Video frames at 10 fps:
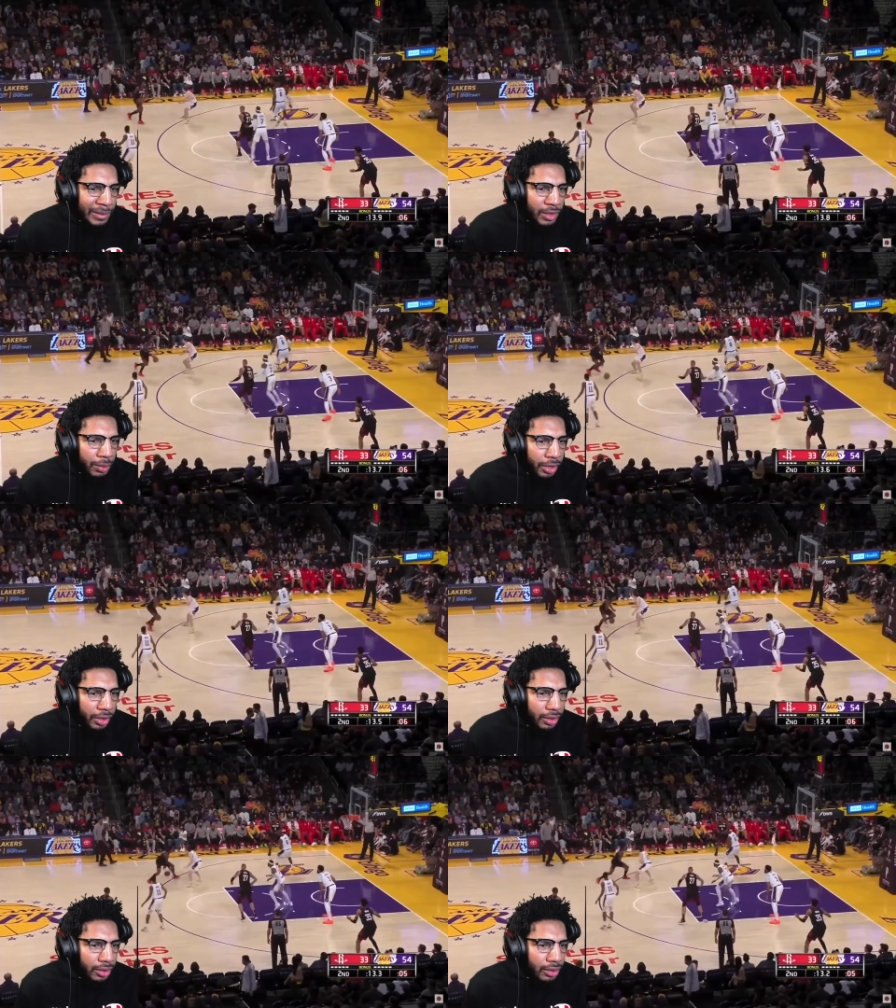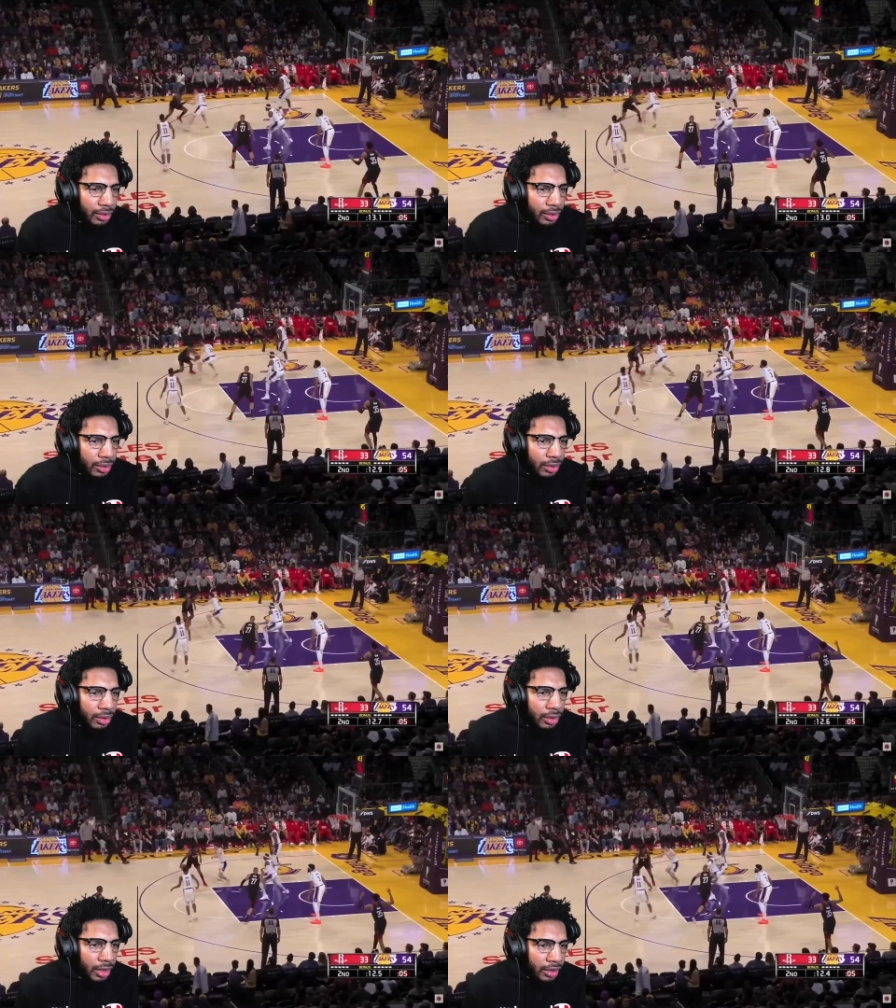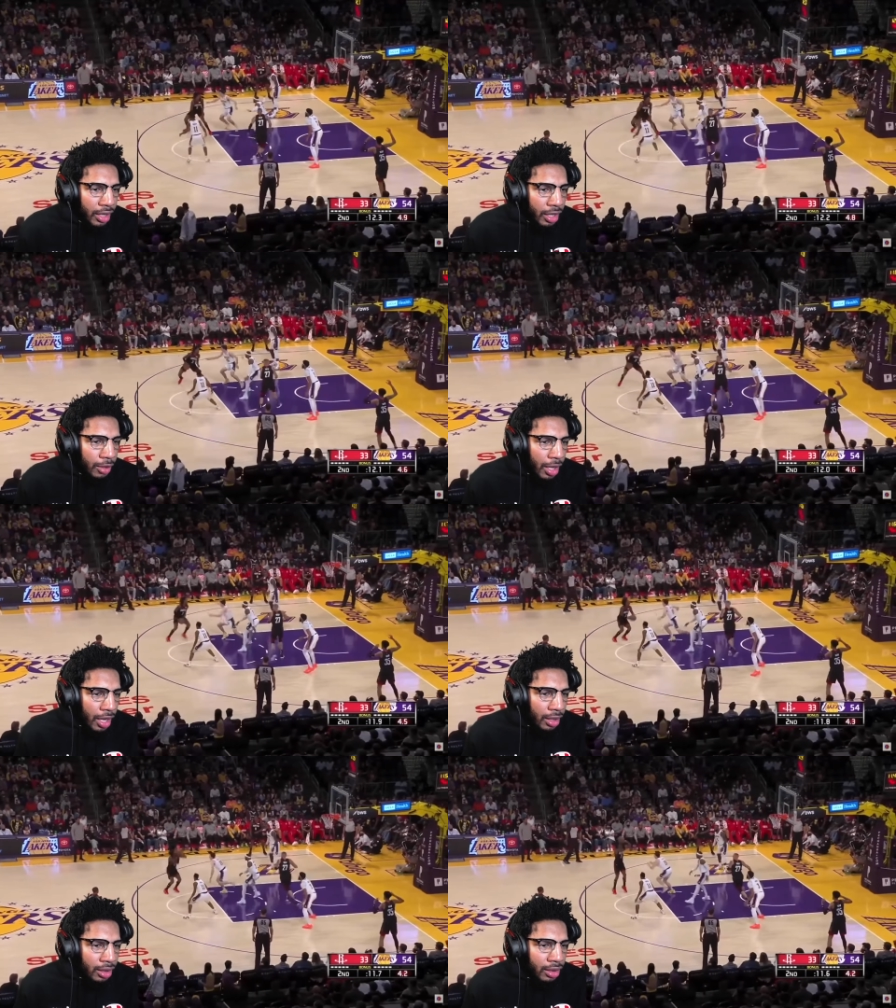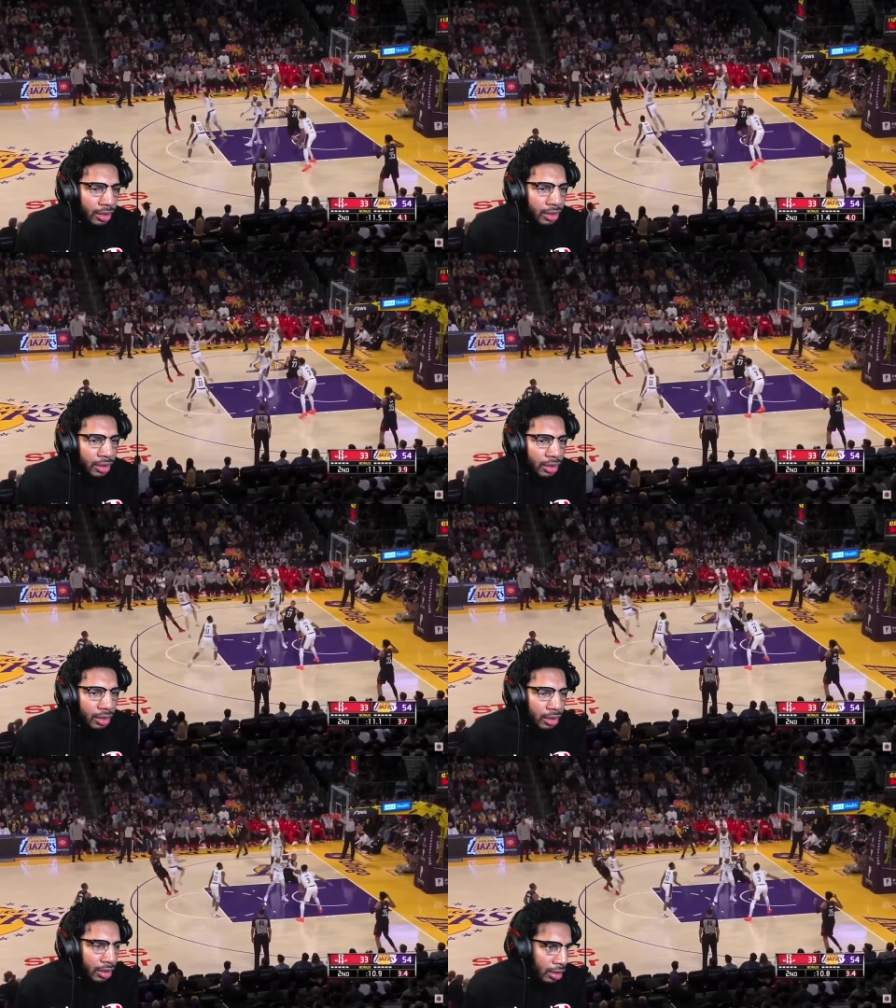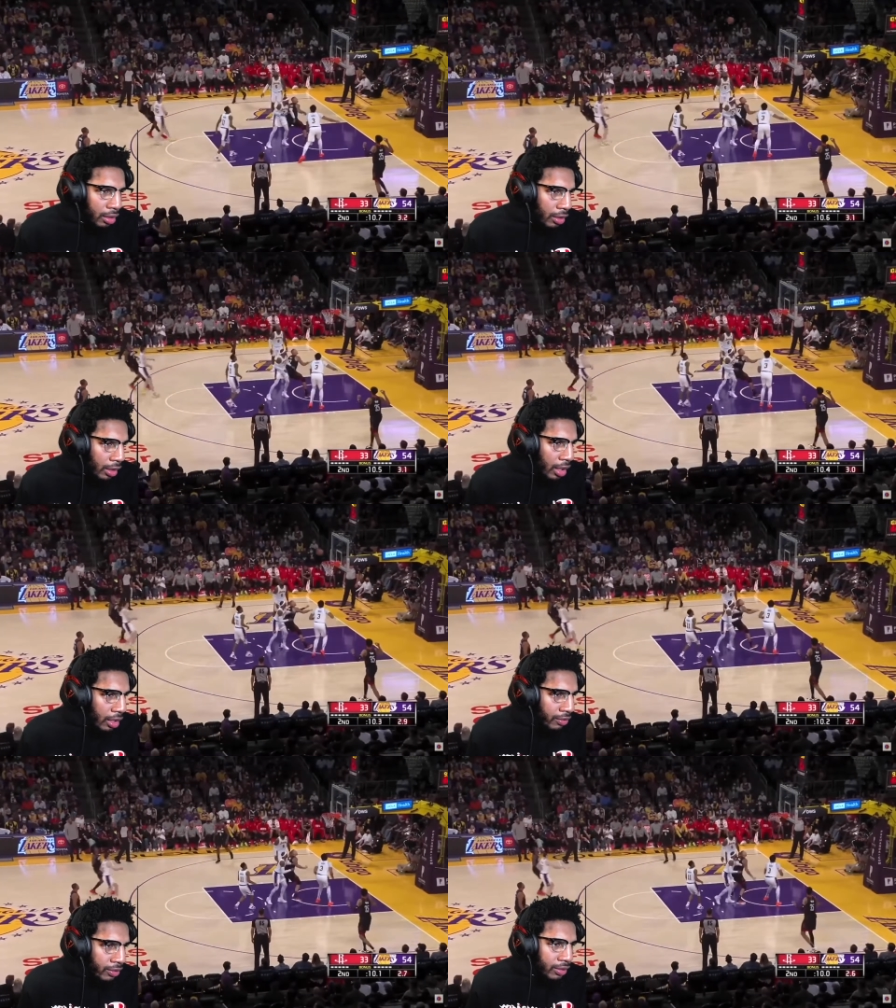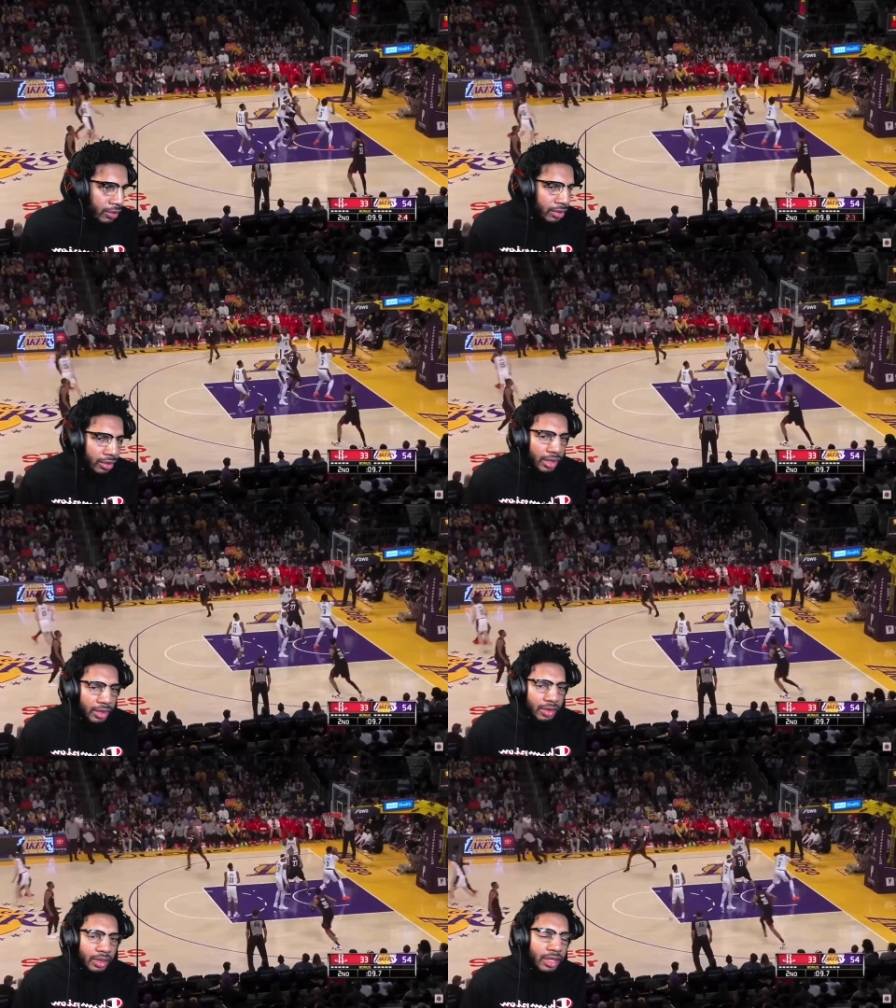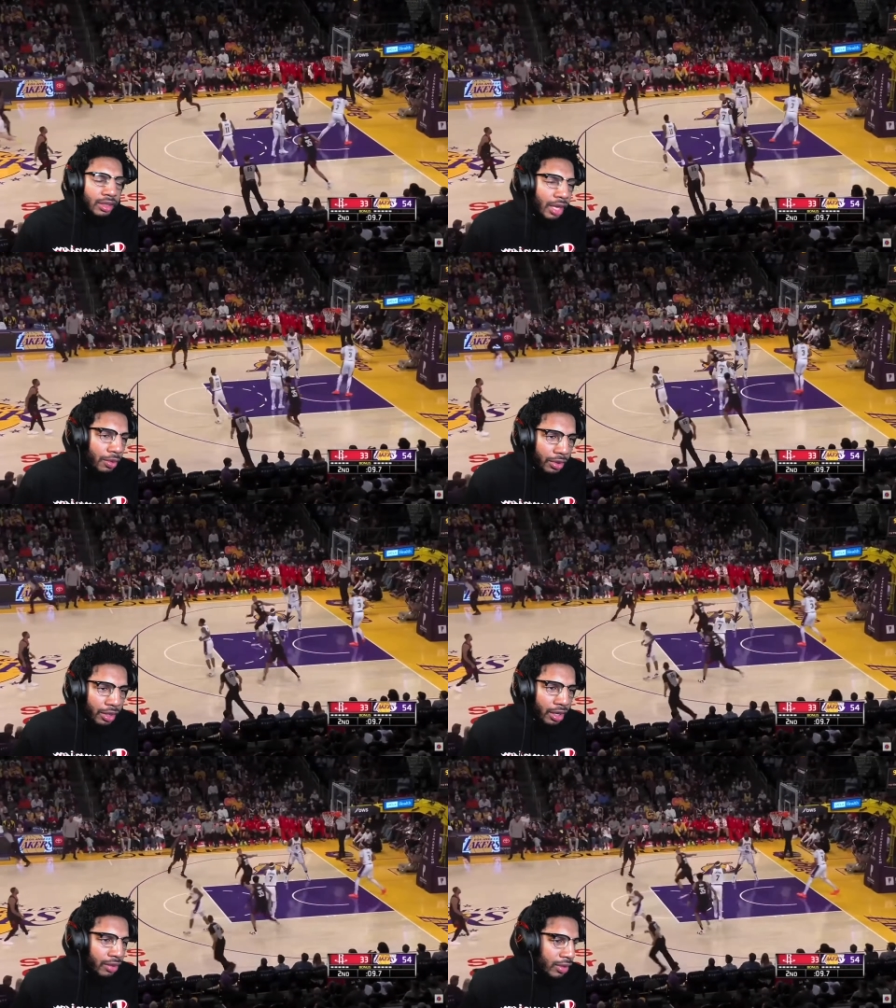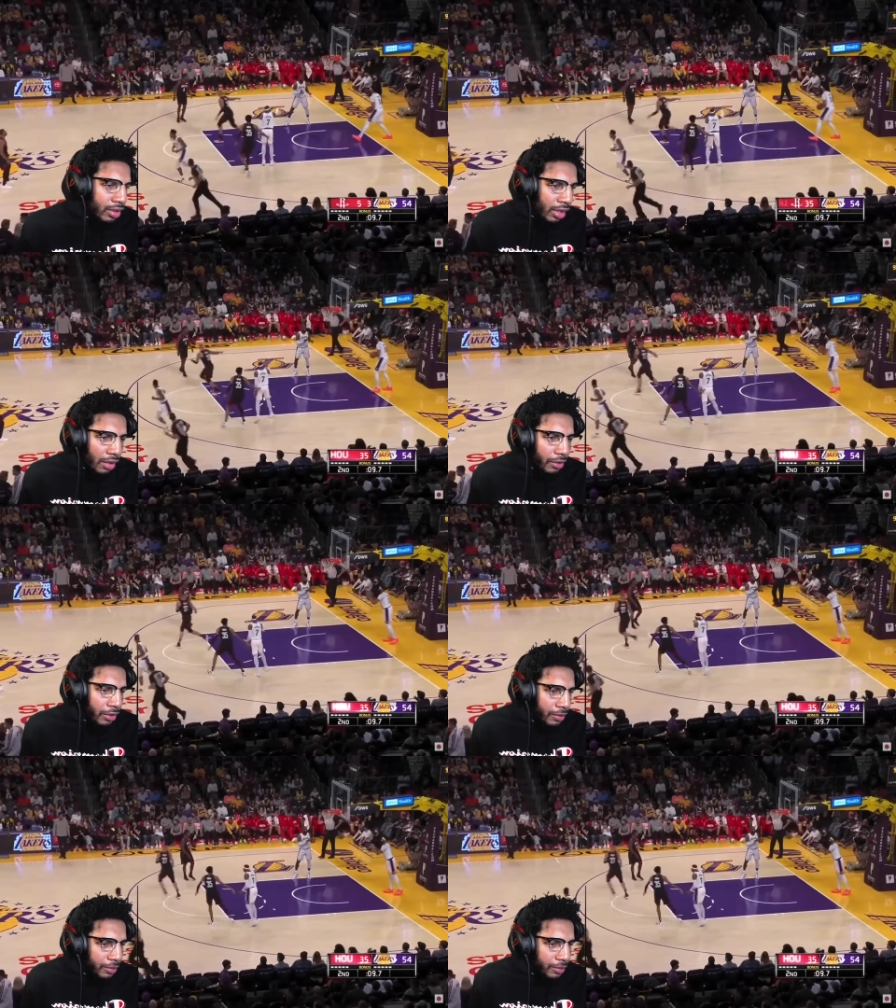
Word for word: Pull it. Yeah, take him, K. Yeah, go ahead, Kev. Easy. That's light work, Kev. That's light work.